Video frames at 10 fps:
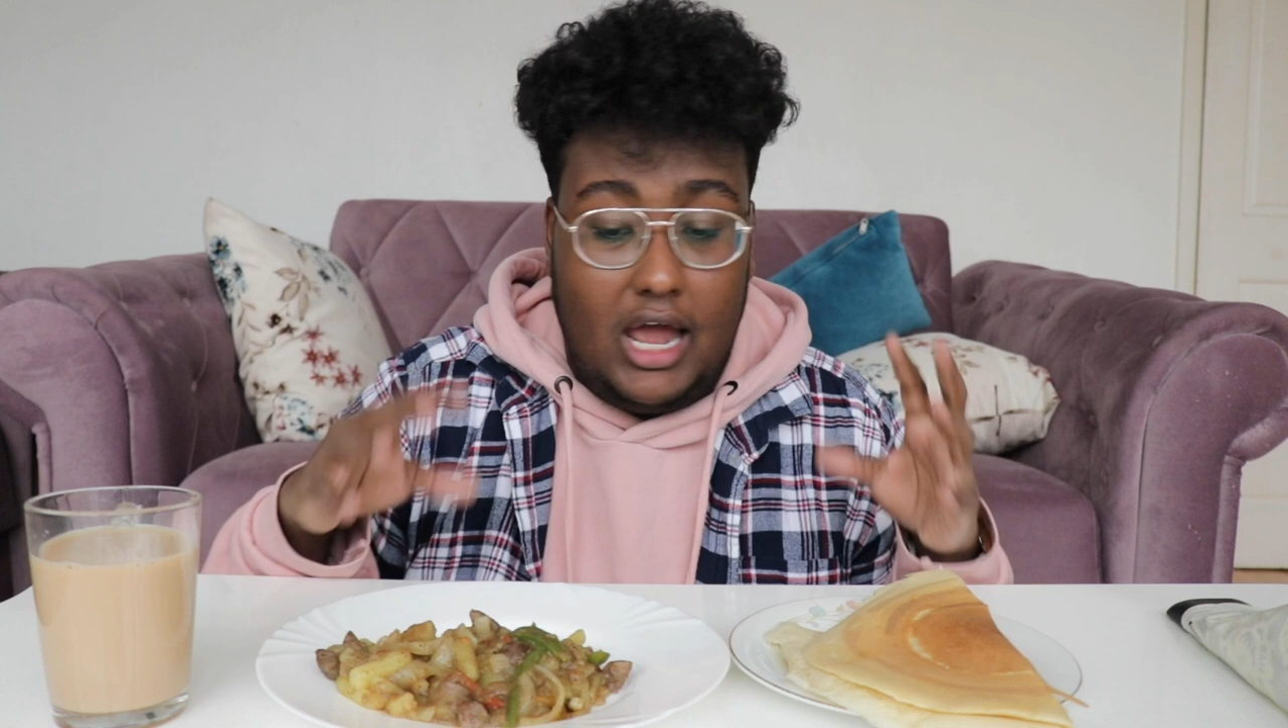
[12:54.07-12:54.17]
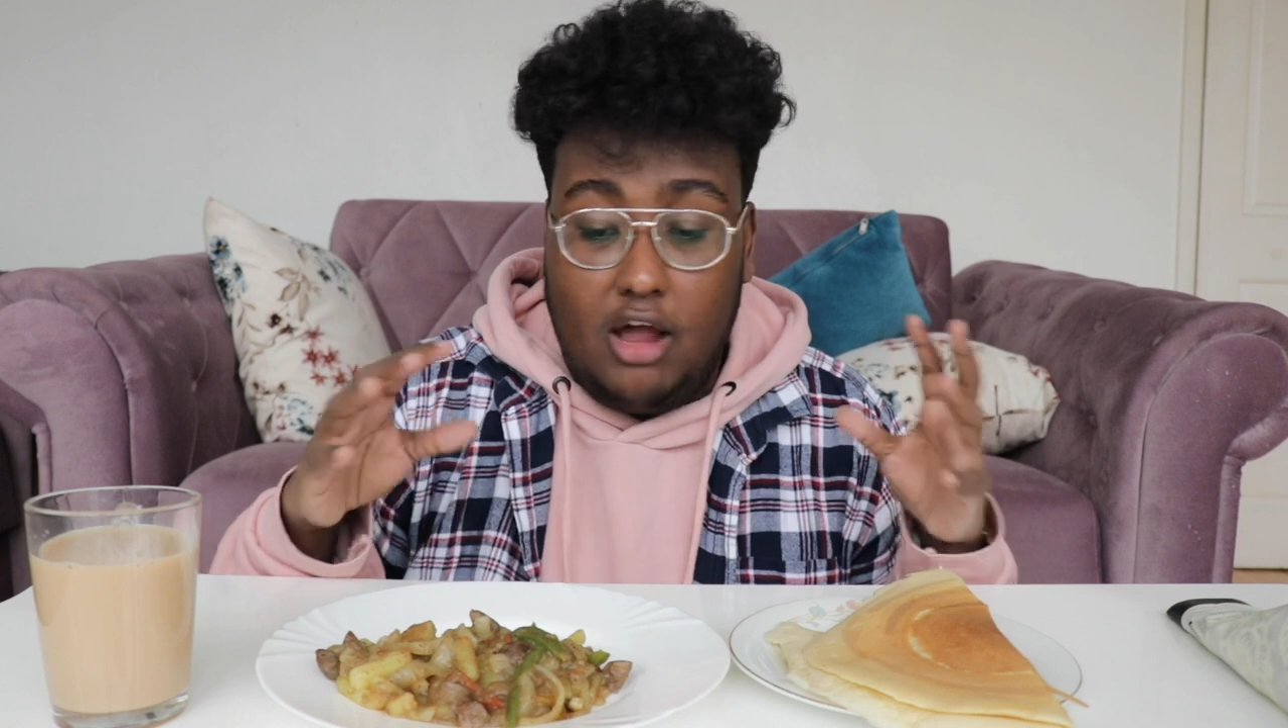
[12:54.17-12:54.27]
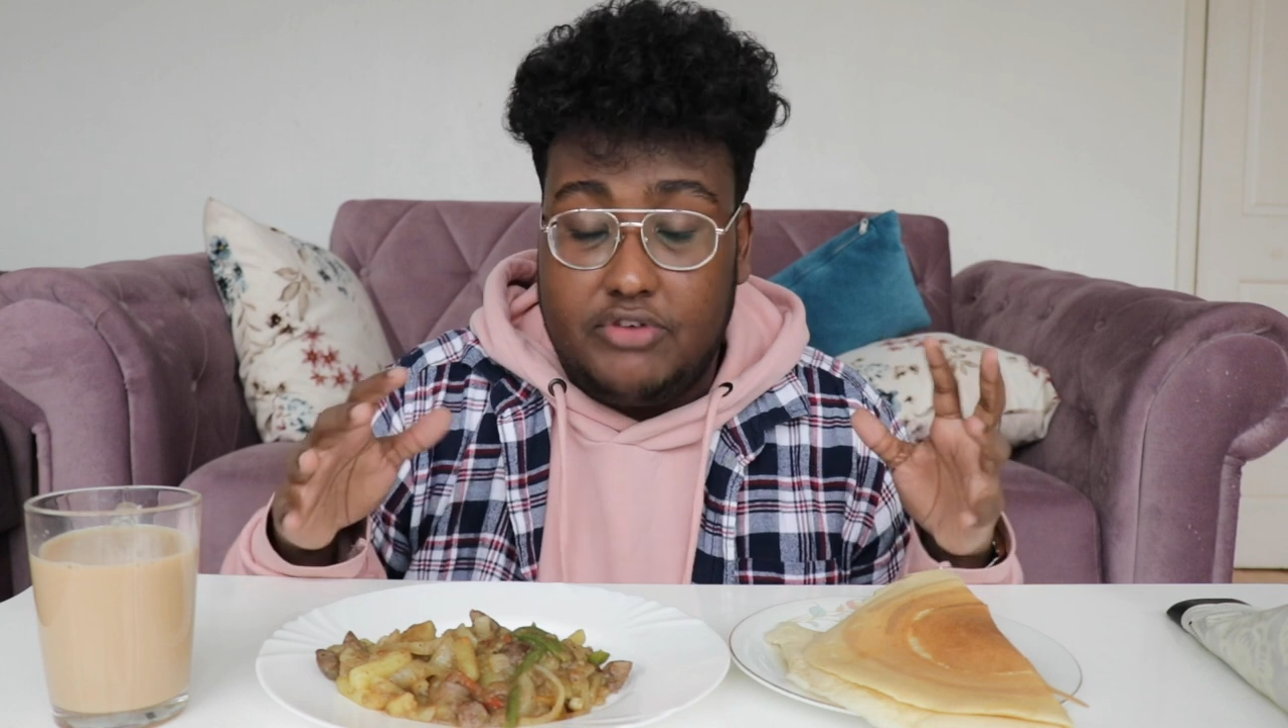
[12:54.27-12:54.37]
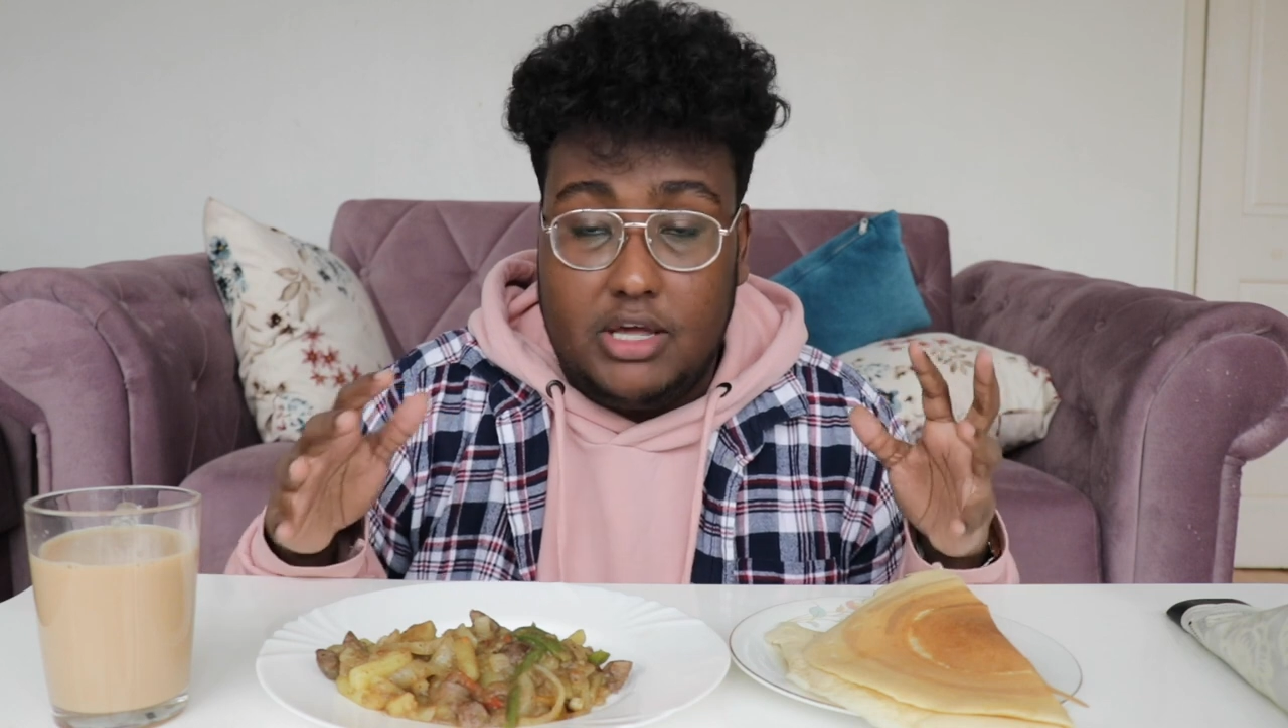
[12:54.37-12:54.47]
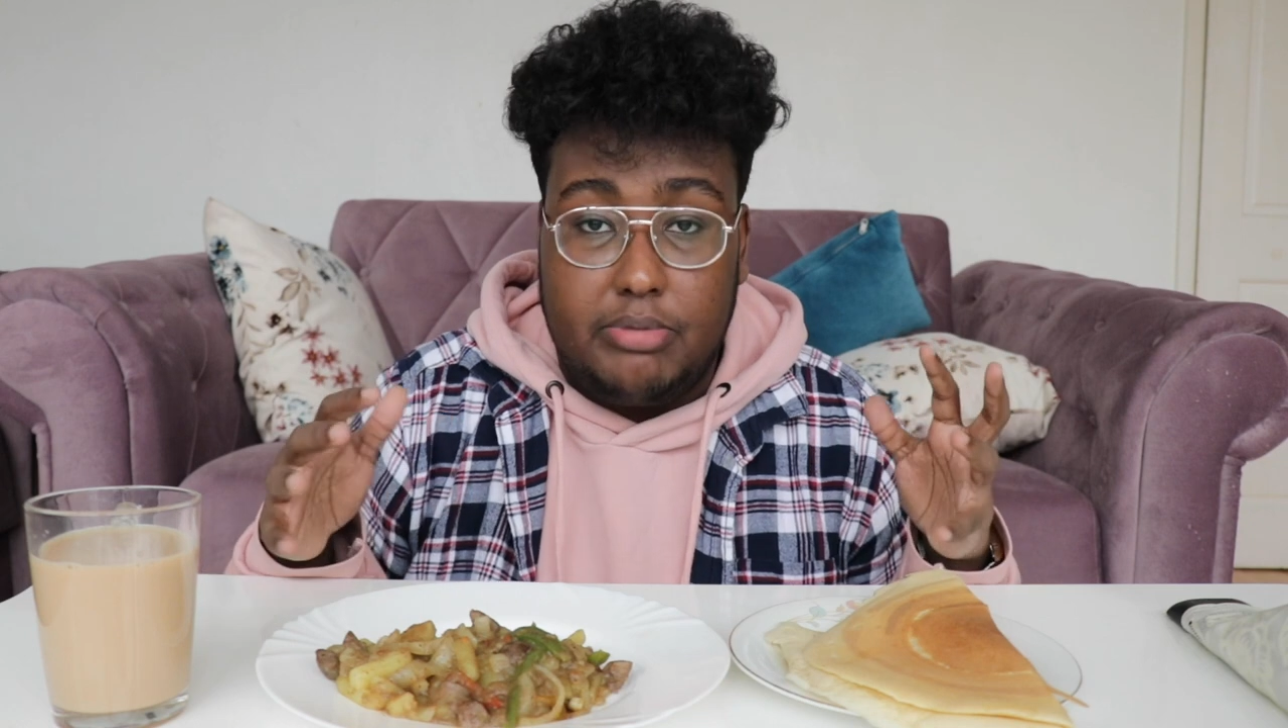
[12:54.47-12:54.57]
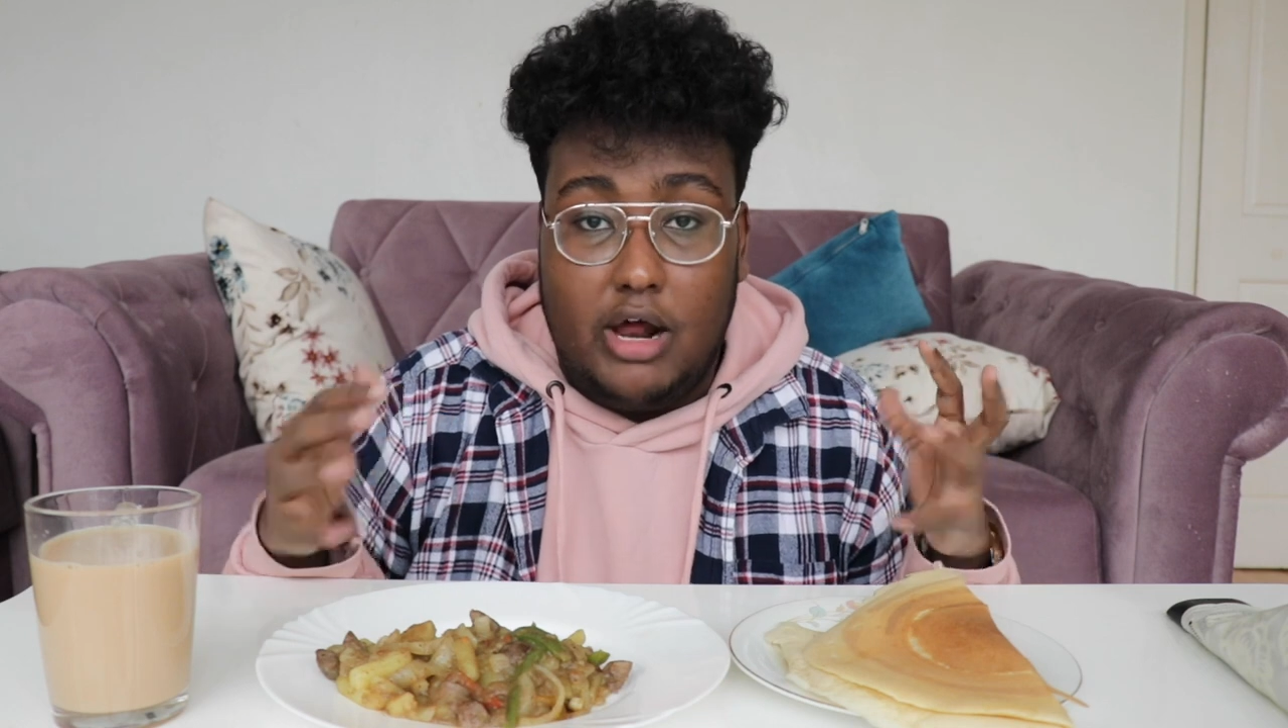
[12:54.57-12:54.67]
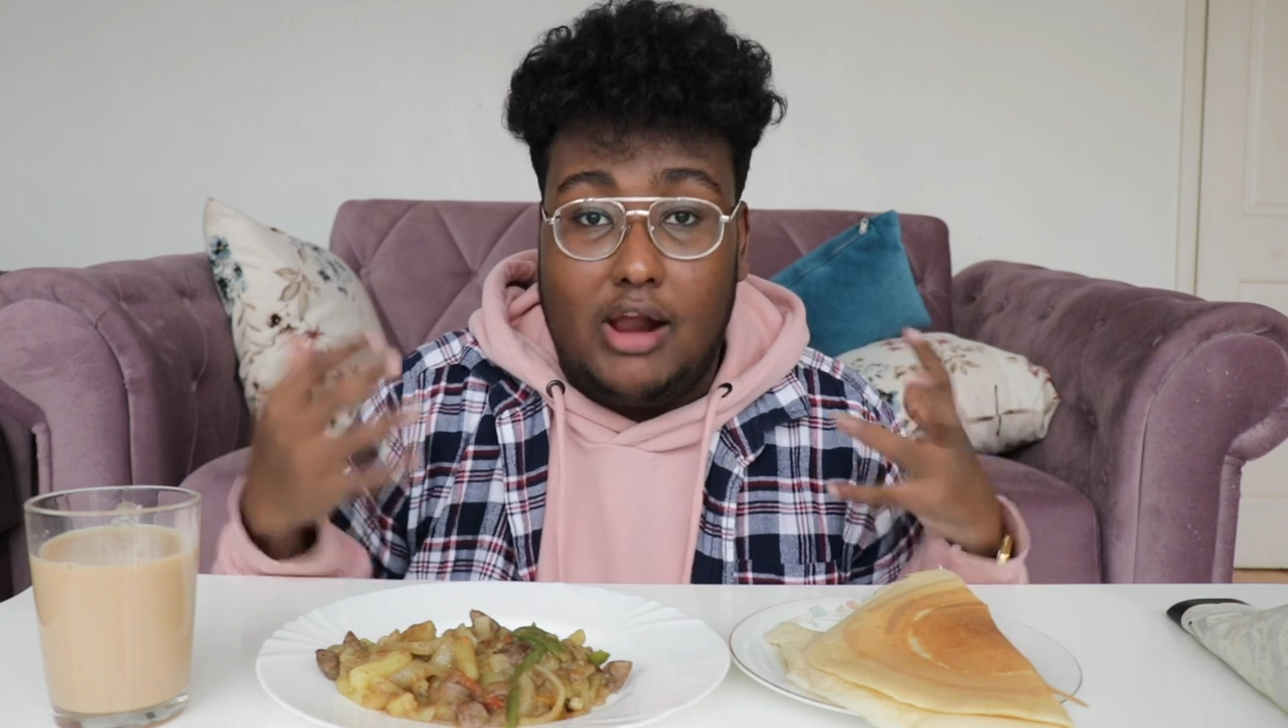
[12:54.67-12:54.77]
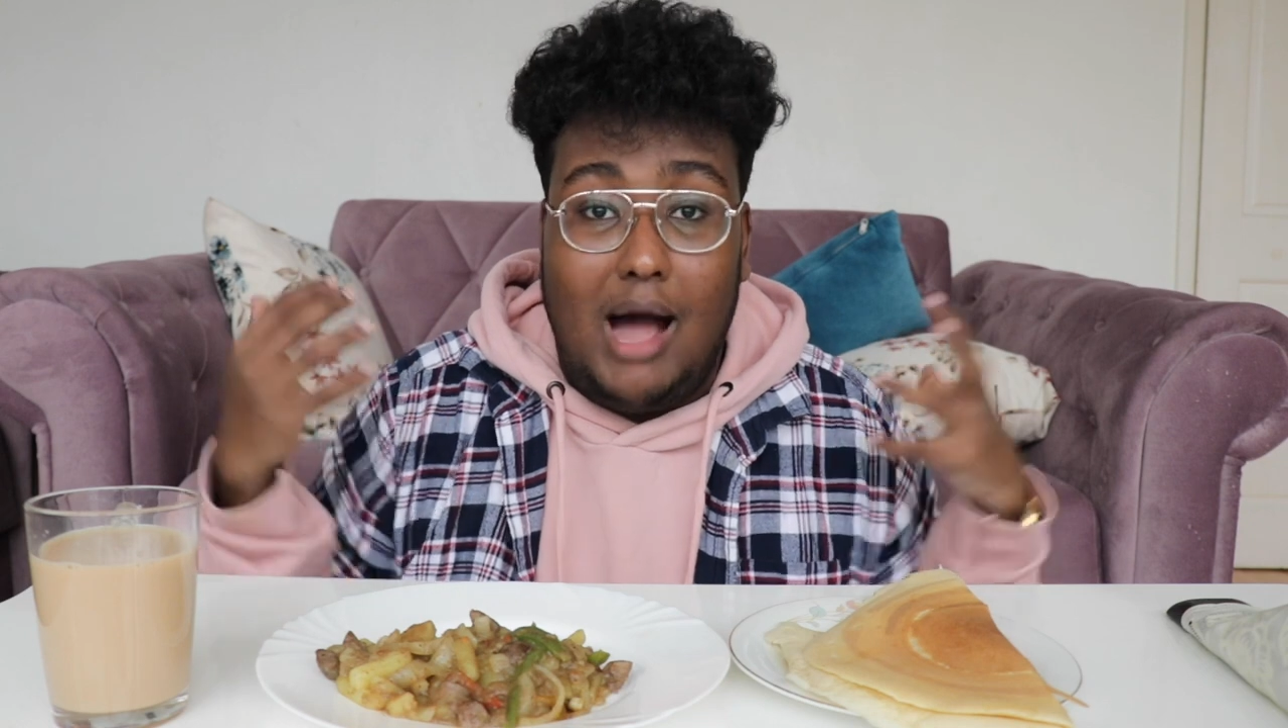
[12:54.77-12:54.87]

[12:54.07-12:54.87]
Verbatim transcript: I love eating banana.